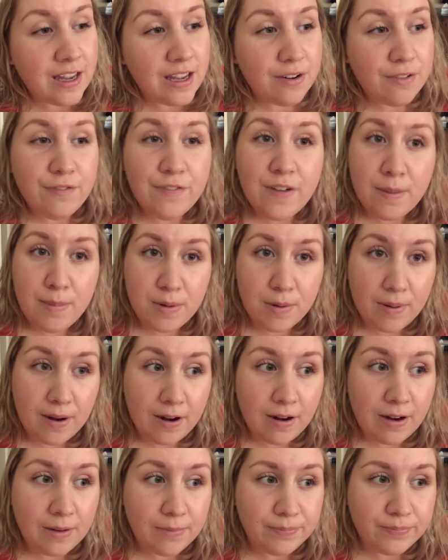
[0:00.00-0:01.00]
in
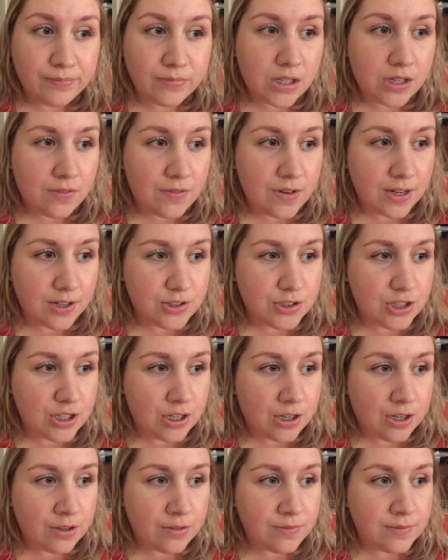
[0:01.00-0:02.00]
February of next
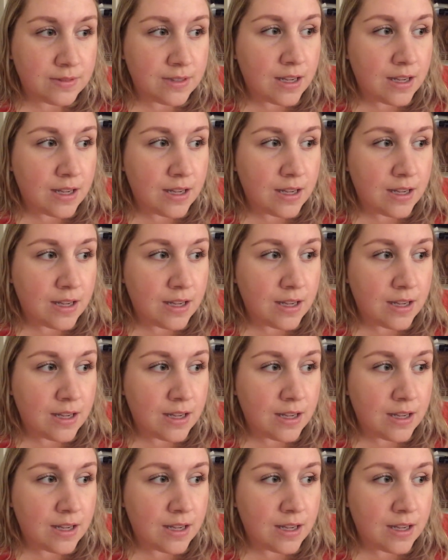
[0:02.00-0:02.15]
year.